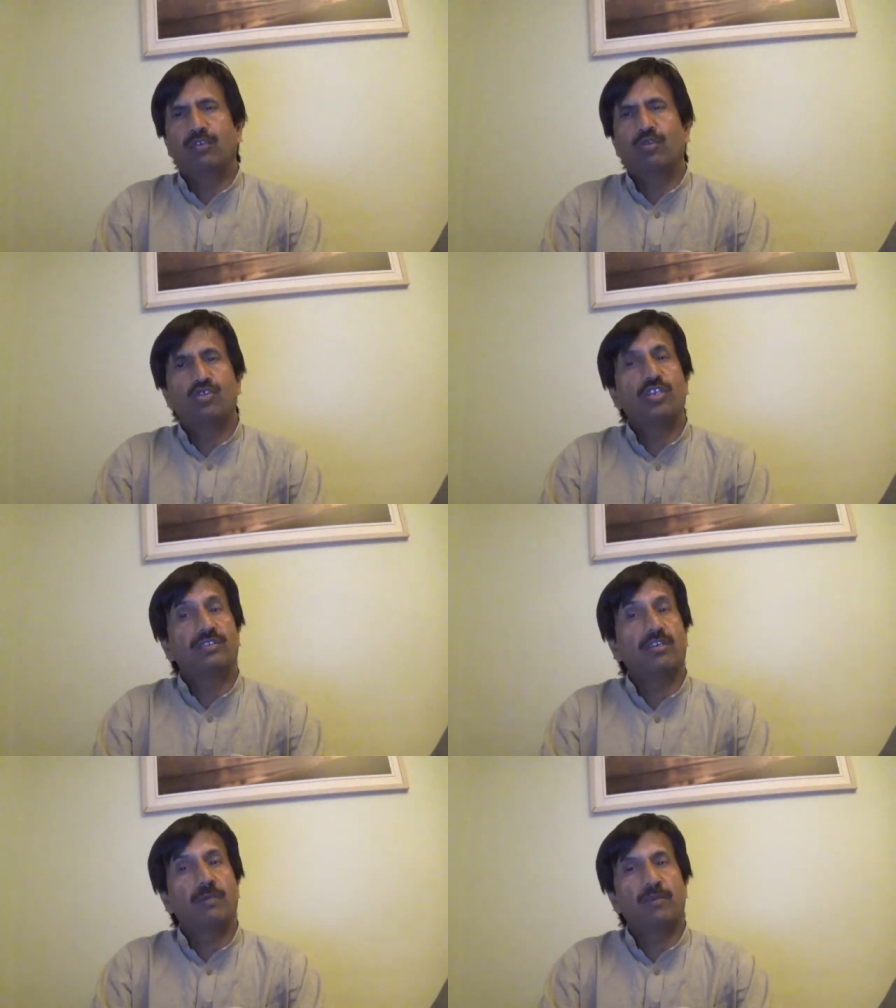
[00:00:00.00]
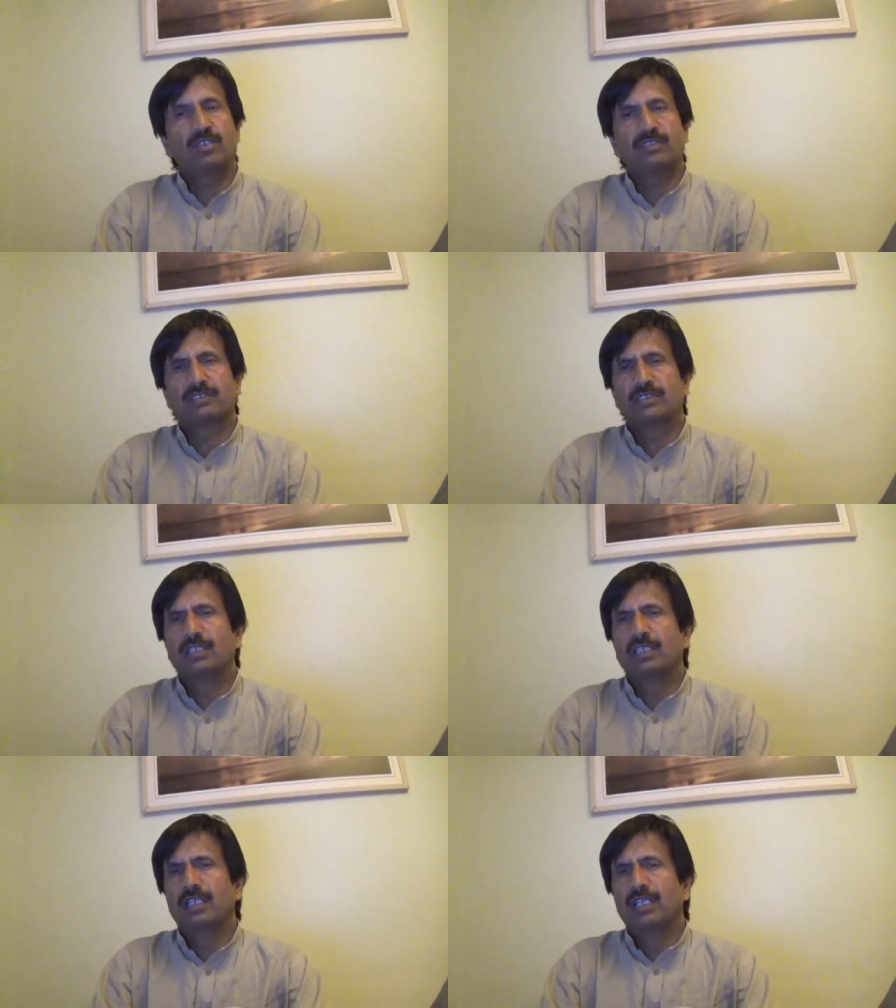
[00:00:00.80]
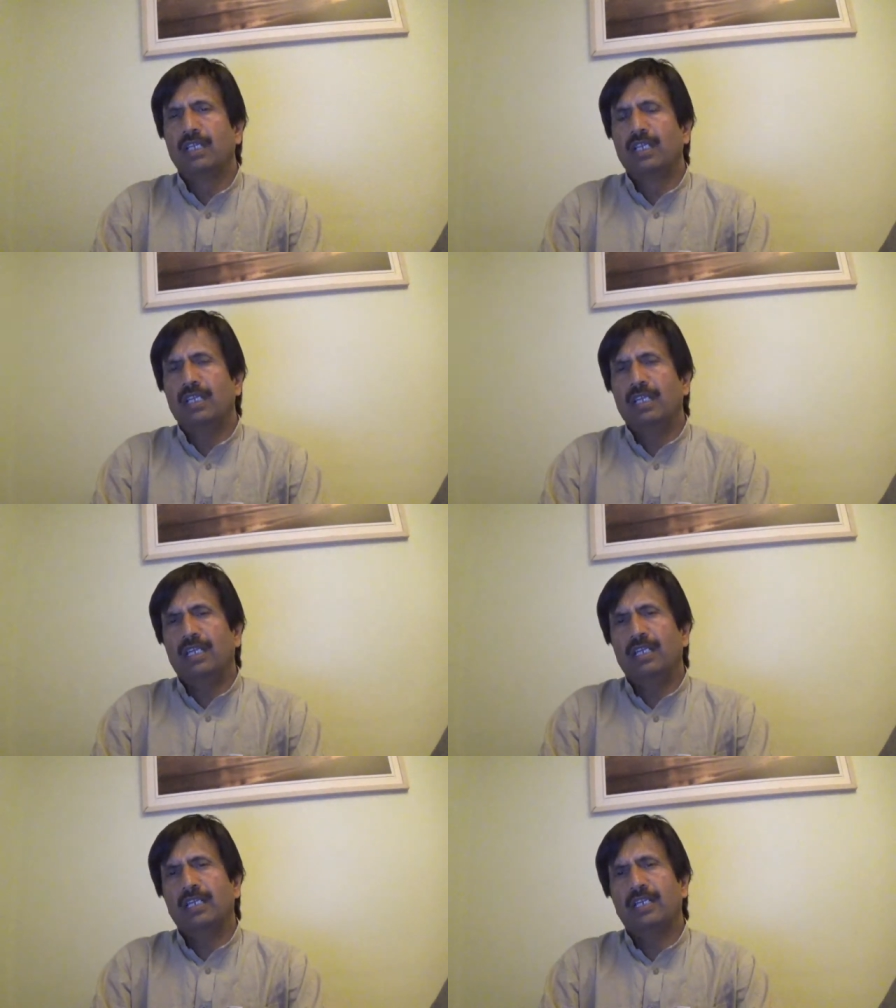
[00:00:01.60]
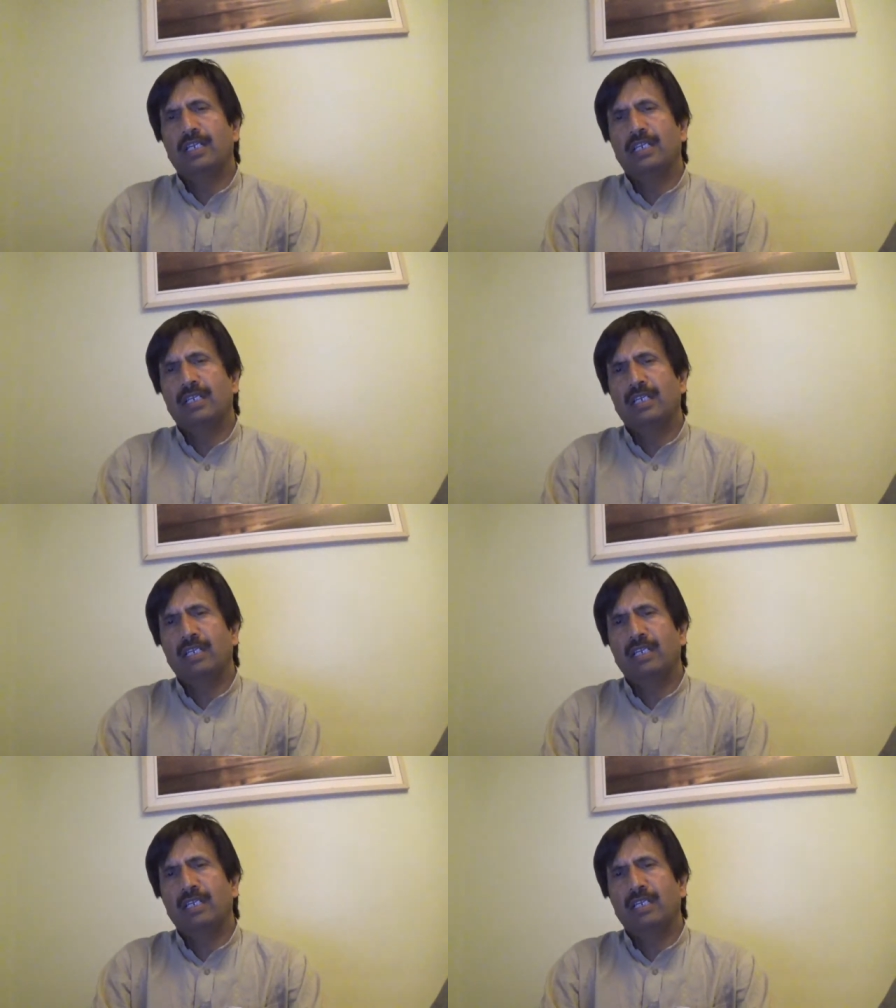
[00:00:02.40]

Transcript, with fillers: to uh, shrink the hemorrhoids and uh,